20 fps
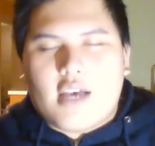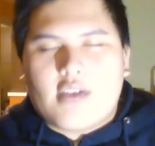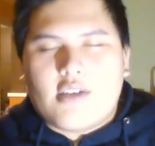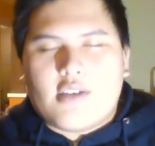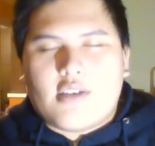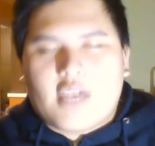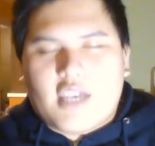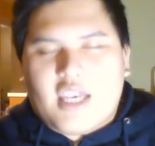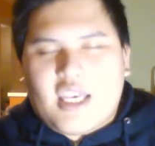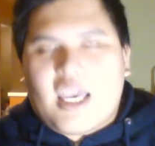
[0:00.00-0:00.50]

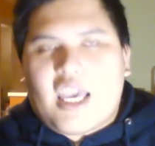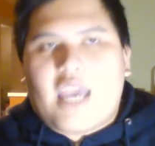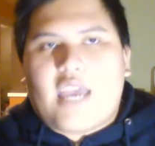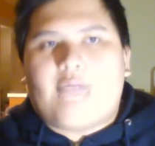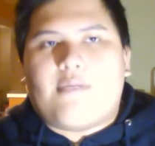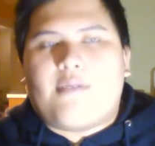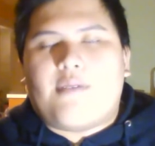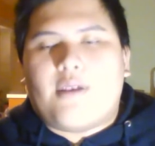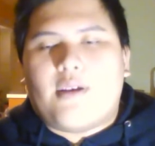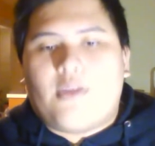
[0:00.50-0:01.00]
Keith
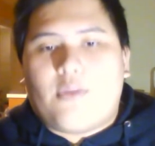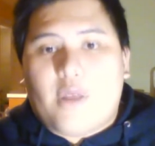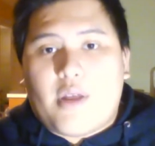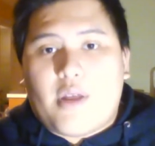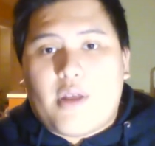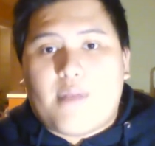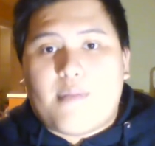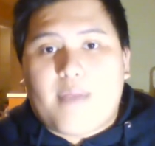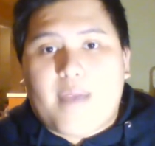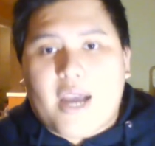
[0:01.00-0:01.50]
went
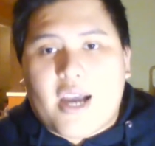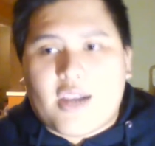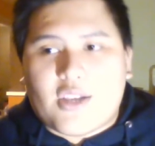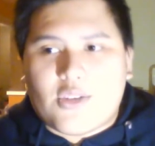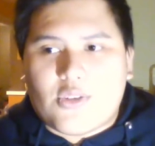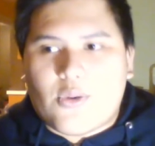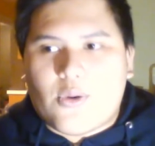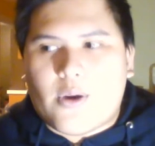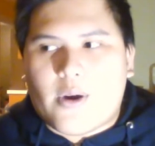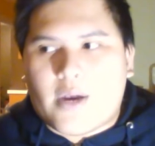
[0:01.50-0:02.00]
back to
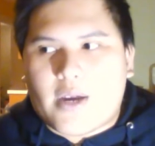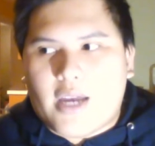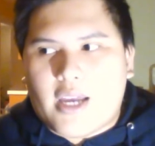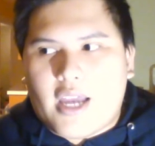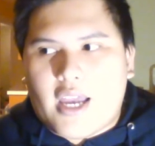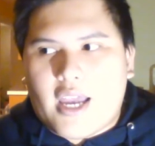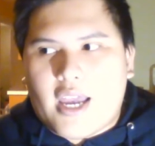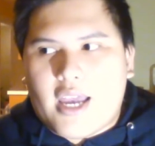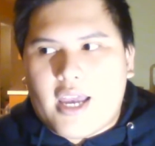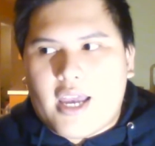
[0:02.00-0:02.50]
work,
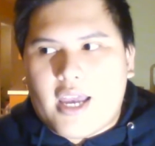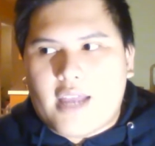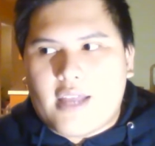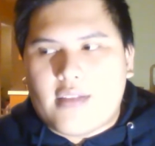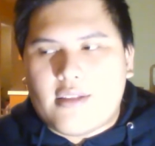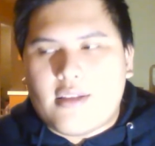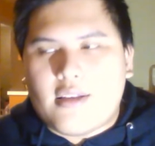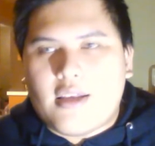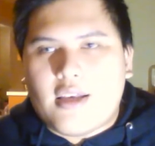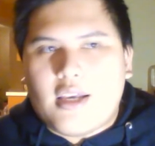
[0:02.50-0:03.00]
and
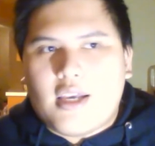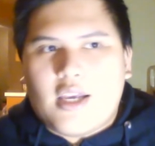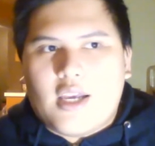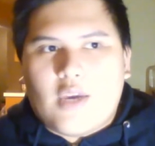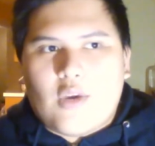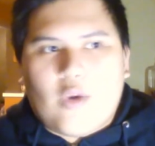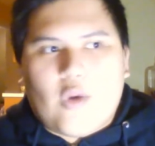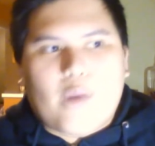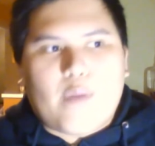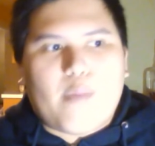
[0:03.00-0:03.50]
he
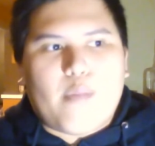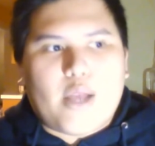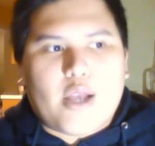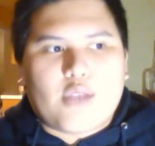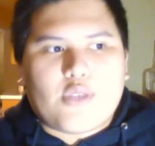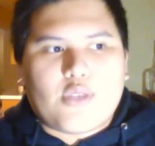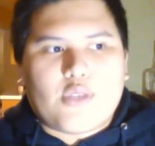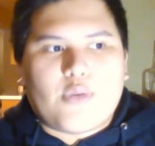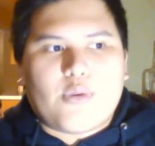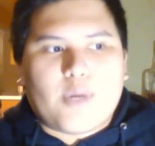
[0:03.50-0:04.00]
went back to
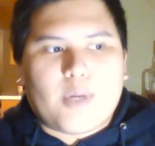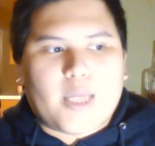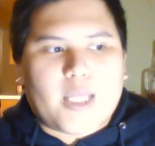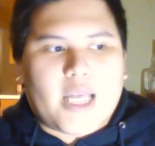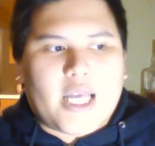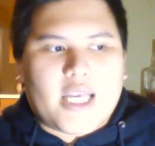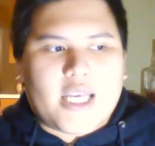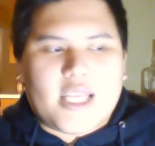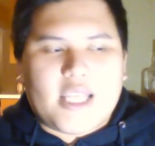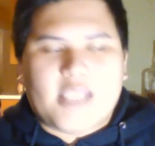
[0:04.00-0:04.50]
work like
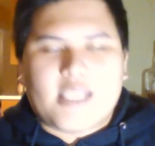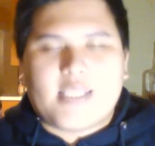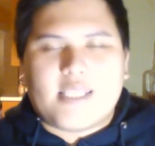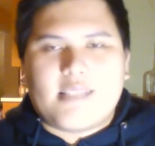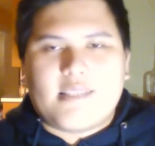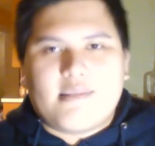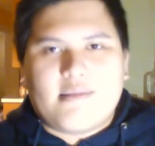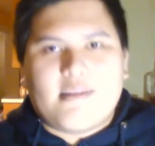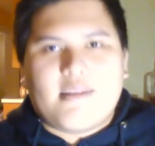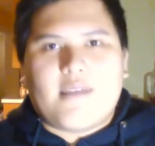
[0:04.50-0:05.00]
it's
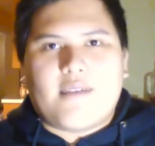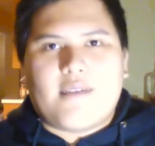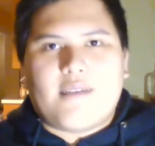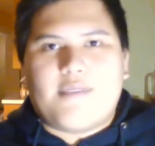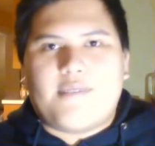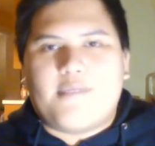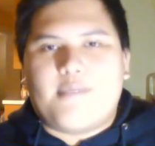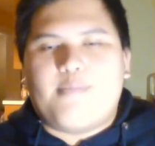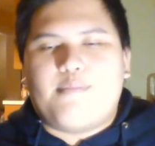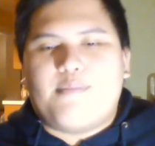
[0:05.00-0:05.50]
nothing,
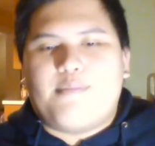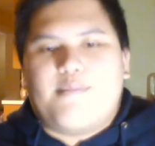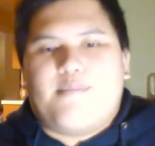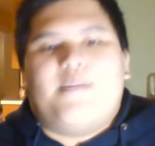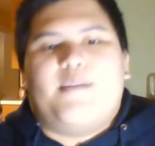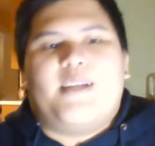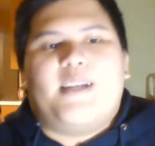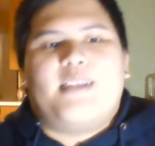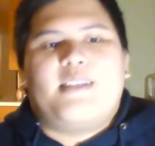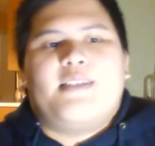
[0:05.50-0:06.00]
but
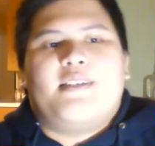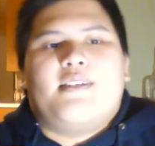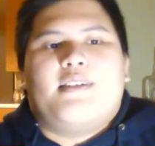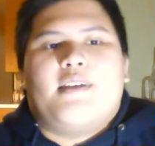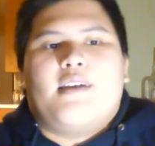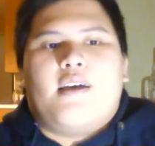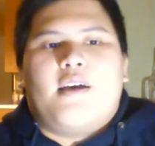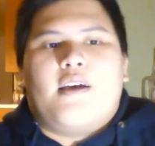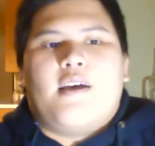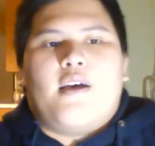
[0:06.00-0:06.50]
it's
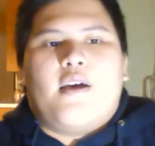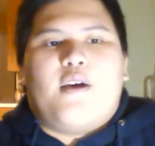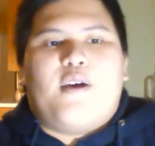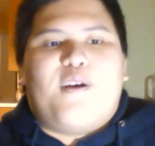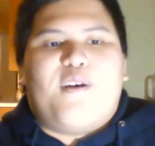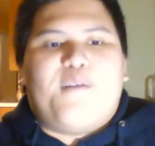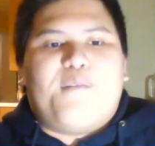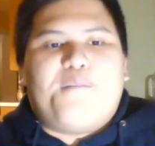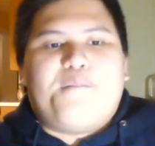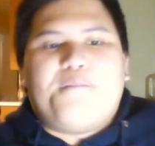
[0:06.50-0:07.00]

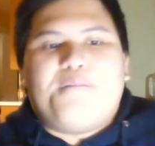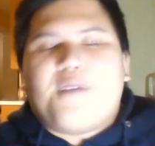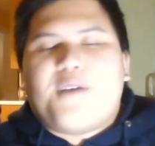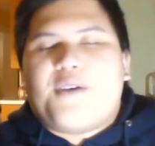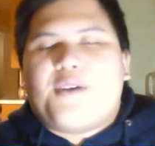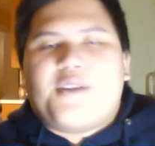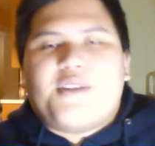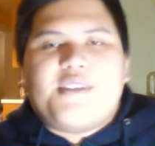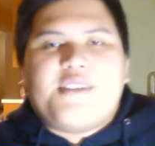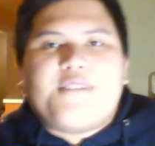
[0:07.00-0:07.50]
very
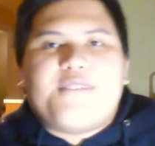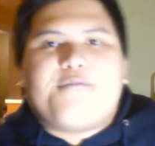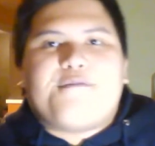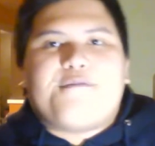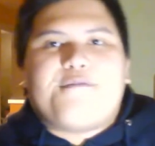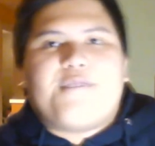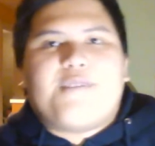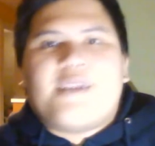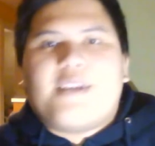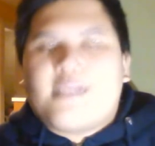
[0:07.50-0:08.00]

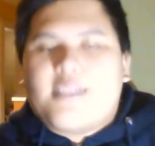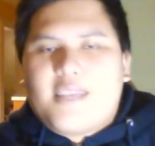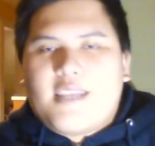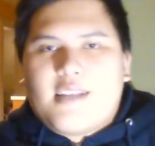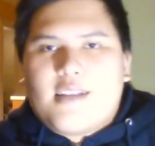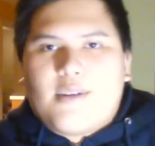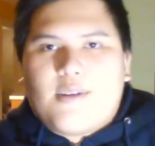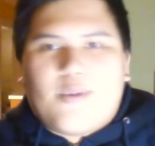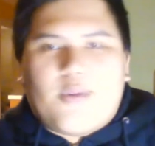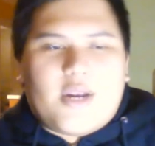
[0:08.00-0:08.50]
different than
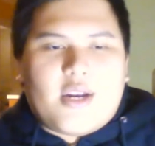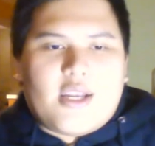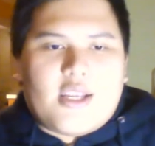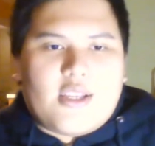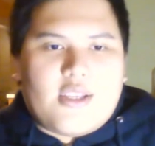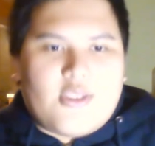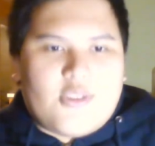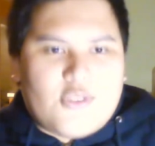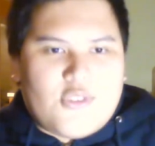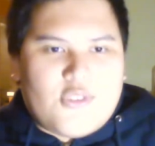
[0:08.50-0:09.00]
what it
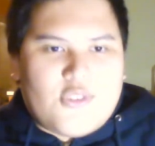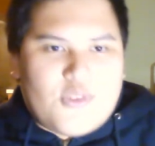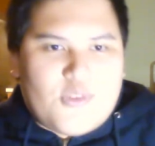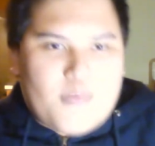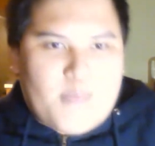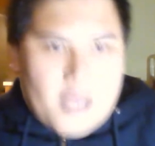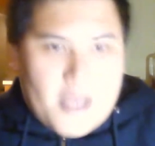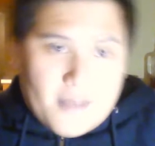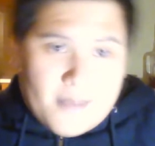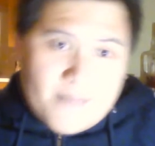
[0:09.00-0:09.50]
used to be.
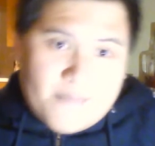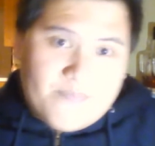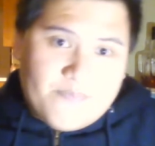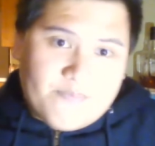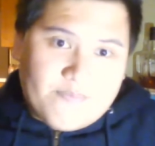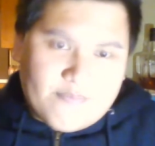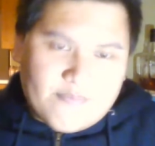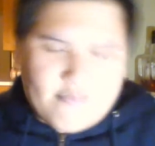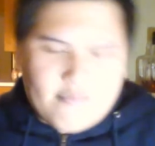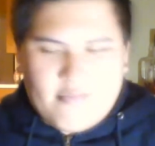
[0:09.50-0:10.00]

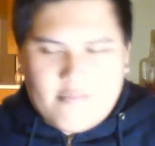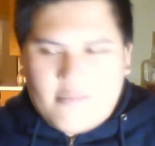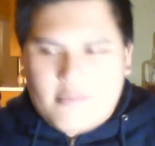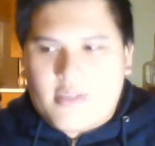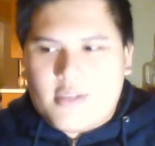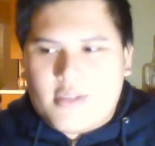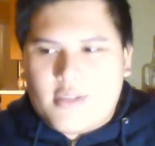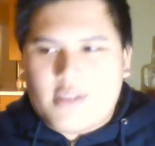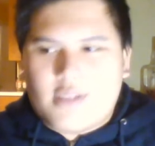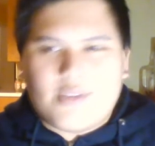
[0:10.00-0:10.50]

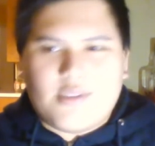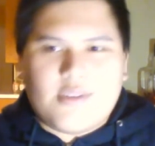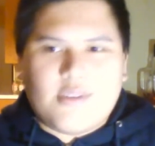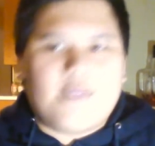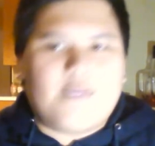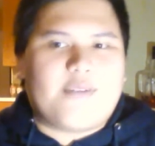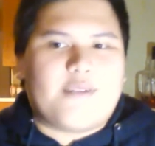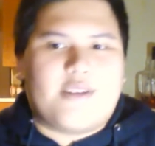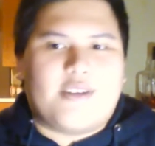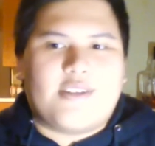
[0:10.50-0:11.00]
It's so
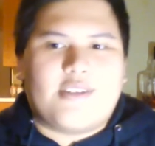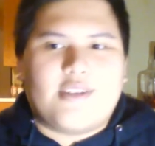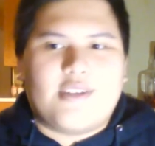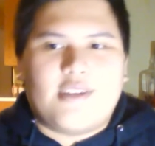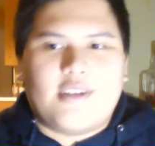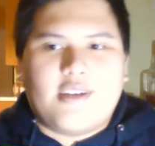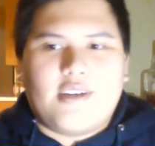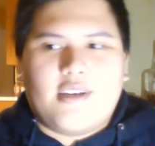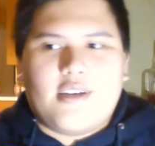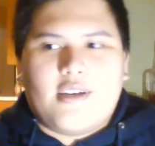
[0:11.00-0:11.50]
different.
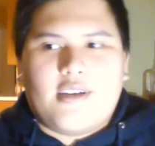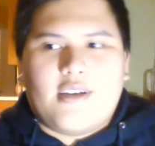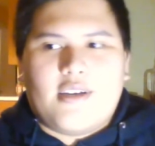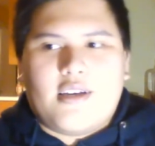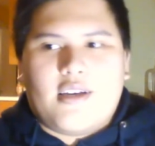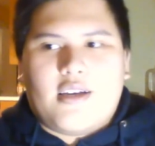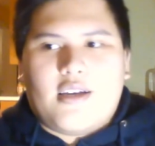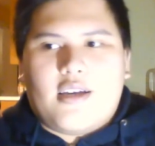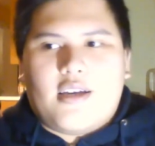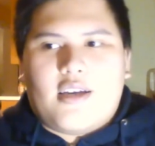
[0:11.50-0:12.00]

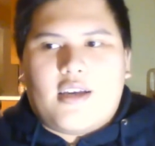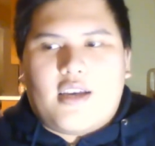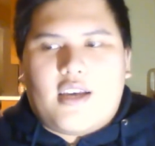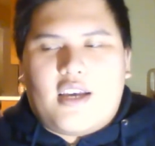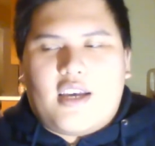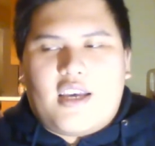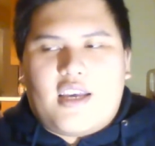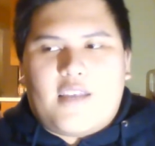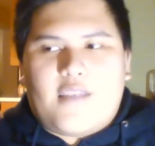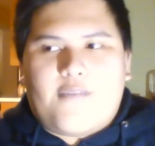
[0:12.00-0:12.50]

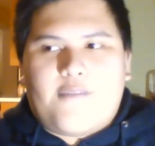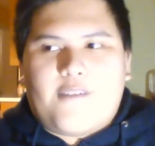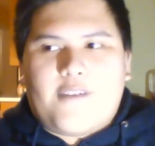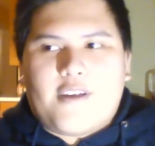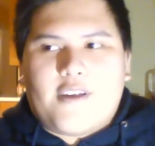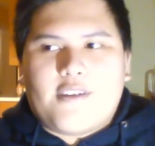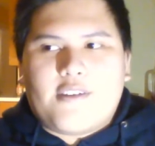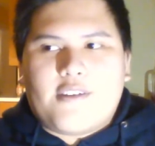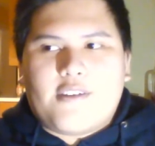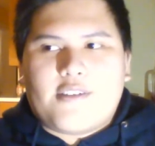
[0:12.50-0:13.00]
And it
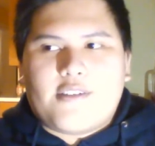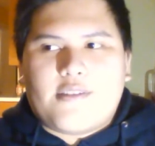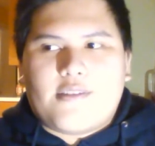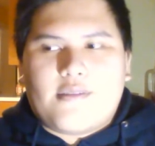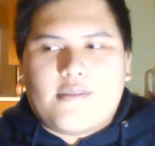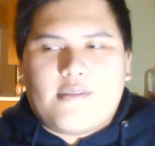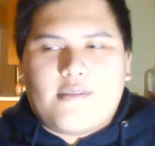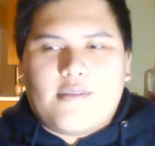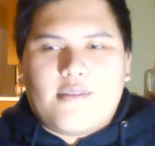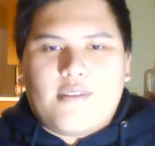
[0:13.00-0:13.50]
feels,
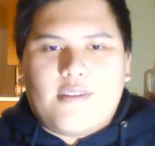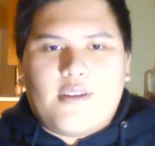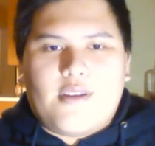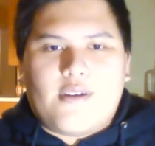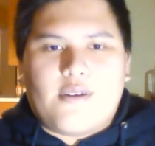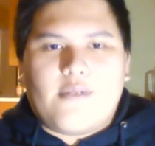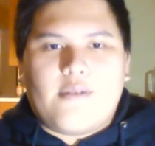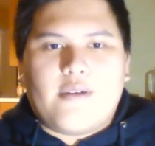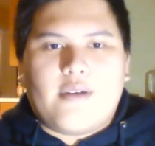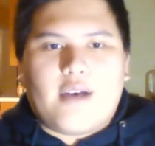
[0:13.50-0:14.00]

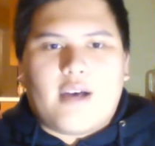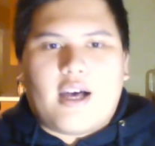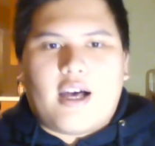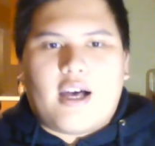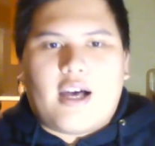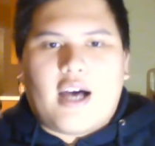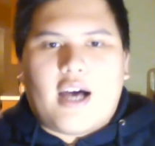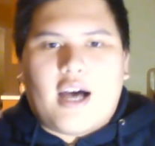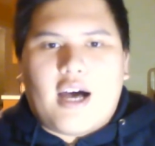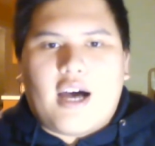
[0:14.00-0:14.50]

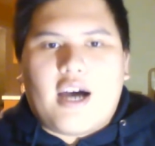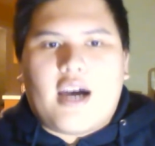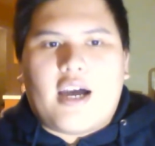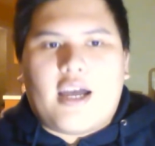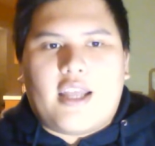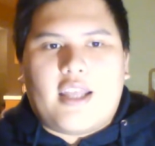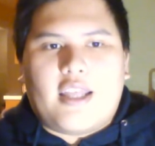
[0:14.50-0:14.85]
odd.